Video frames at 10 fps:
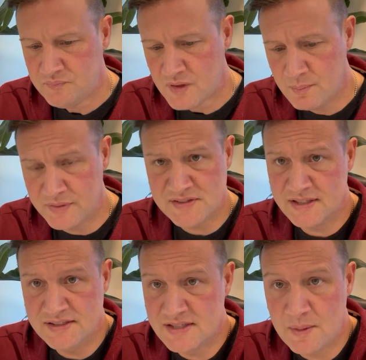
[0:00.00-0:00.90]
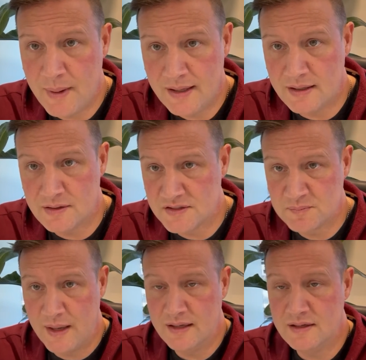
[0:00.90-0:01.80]
But this leads into banking, because
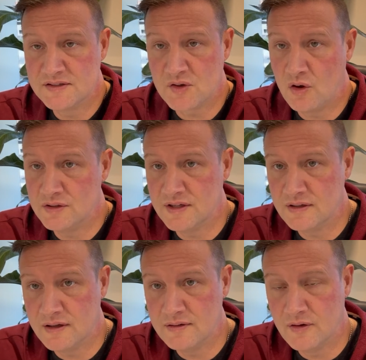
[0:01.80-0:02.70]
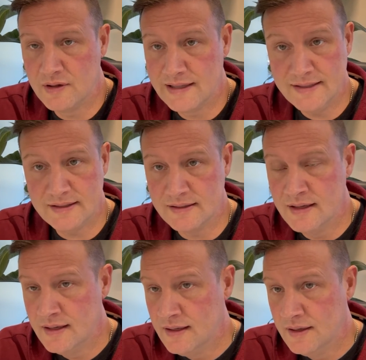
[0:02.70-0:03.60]
banking is all done on lending.
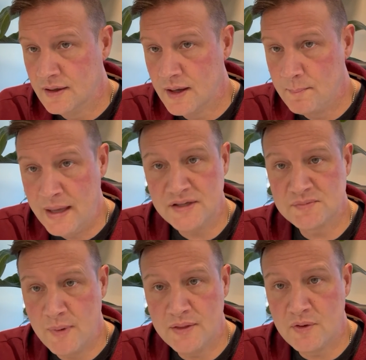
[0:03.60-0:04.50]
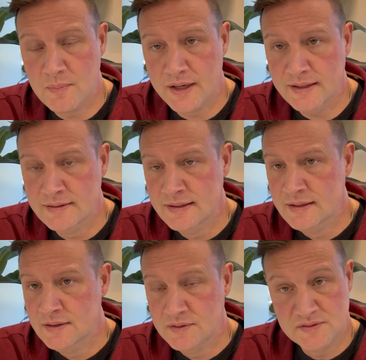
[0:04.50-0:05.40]
Banks make their money.
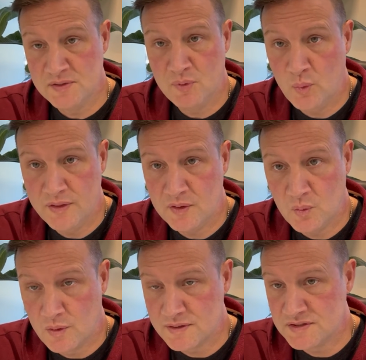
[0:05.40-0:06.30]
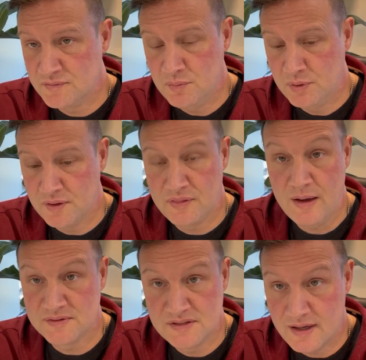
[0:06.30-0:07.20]
The simple way that it works is if you put
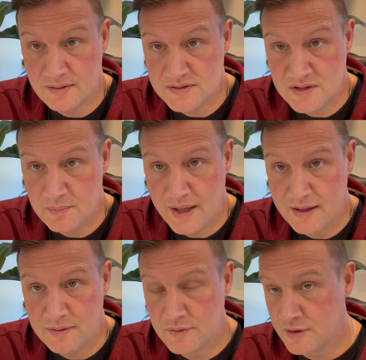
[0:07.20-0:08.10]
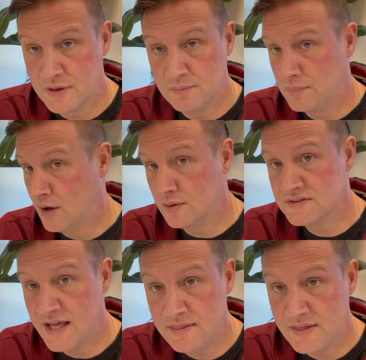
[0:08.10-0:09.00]
$1,000 in the bank, they're going to borrow
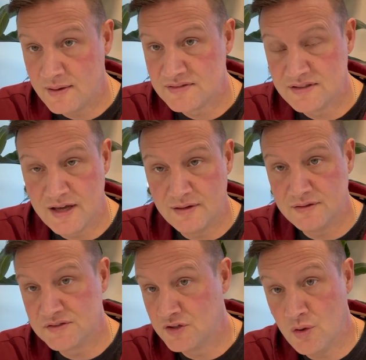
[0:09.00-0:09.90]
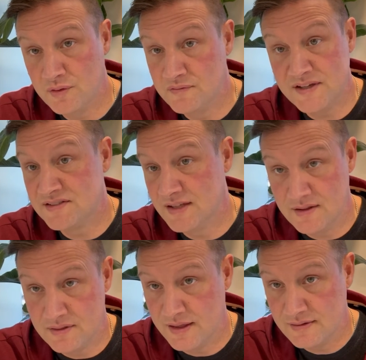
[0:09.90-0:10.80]
$10,000 and go invest it
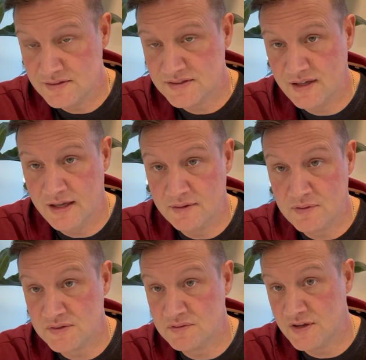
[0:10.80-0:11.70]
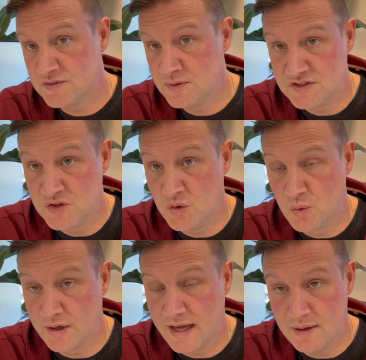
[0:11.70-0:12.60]
in things. And if those investments don't
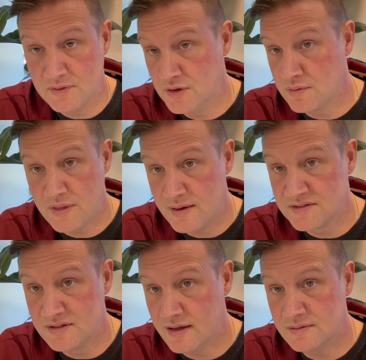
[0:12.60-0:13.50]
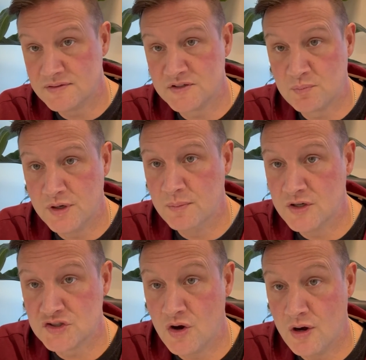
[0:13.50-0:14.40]
work out, then your $1,000 is pretty
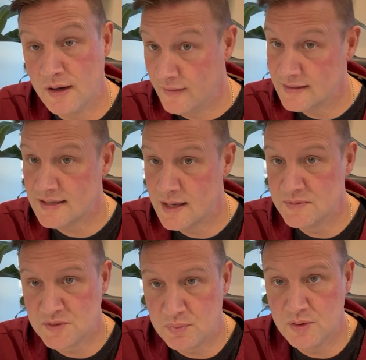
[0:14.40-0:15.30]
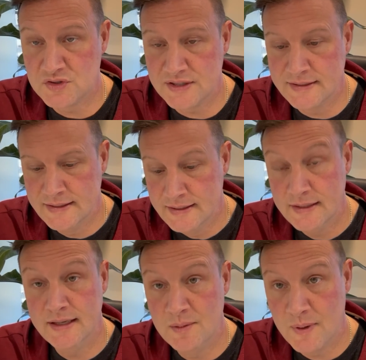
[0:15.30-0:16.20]
much gone. And that time is approaching,
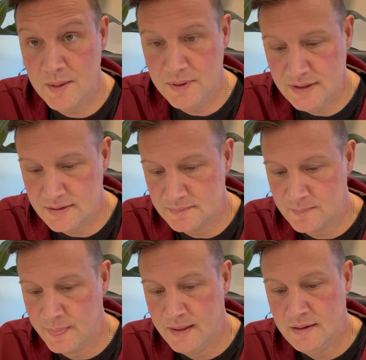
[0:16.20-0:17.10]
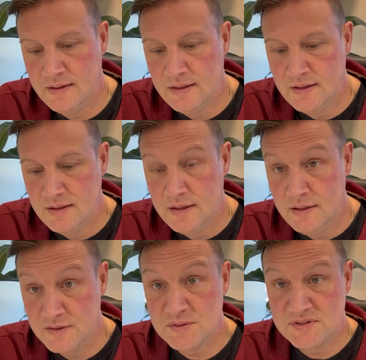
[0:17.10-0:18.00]
in my opinion.
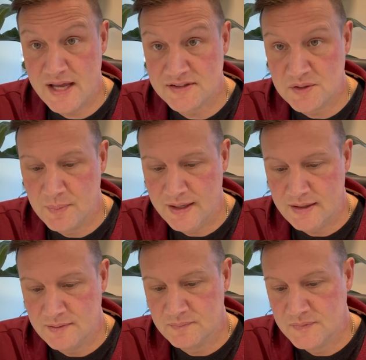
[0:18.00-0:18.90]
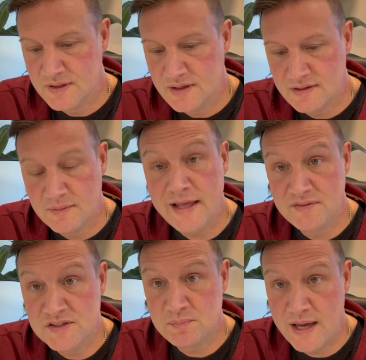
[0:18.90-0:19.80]
Here's some stats on banking.
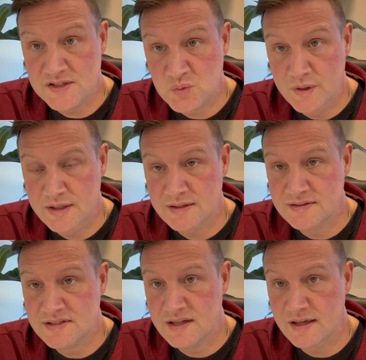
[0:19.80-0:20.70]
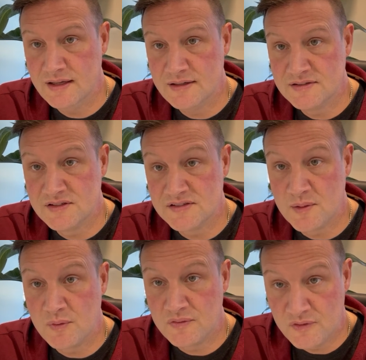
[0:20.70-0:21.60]
This past week, today is
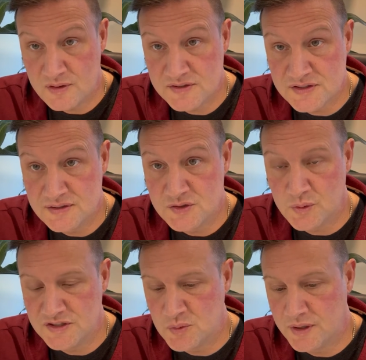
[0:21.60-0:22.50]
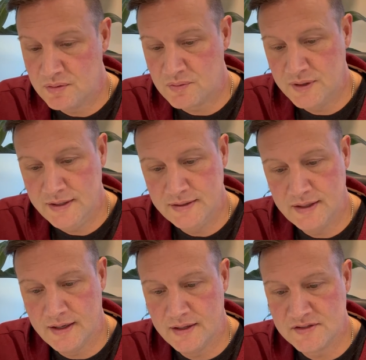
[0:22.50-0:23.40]
December 1st, 2023.
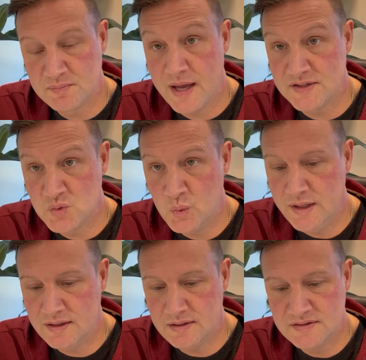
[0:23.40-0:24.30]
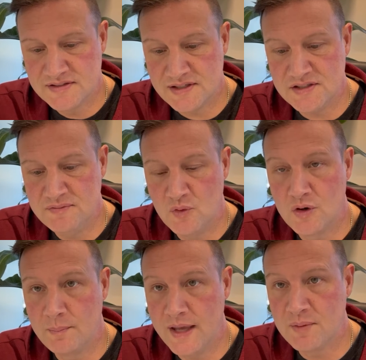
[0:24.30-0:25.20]
This past week,
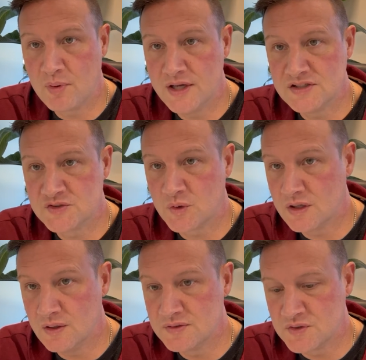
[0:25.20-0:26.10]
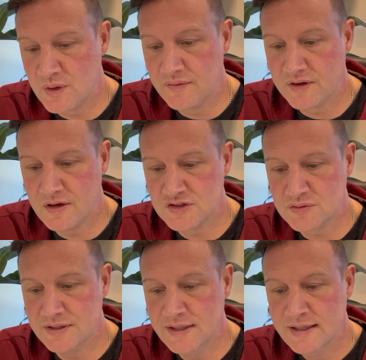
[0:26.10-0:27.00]
64 bank branches were closed around the
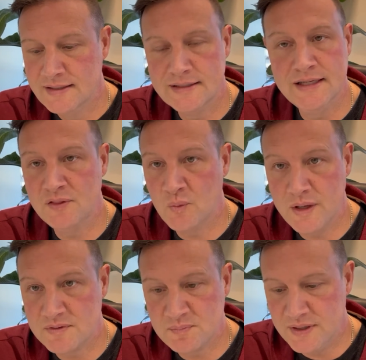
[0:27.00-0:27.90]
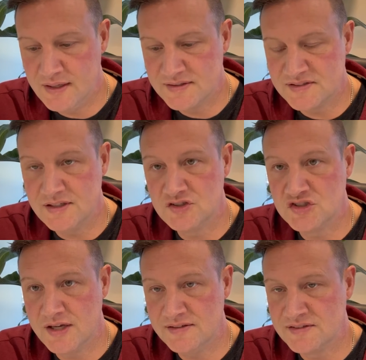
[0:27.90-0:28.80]
country. Leading the way was PNC and
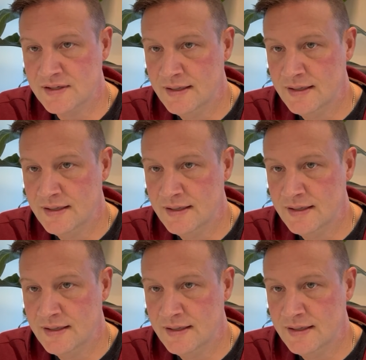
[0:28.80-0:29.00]
Chase.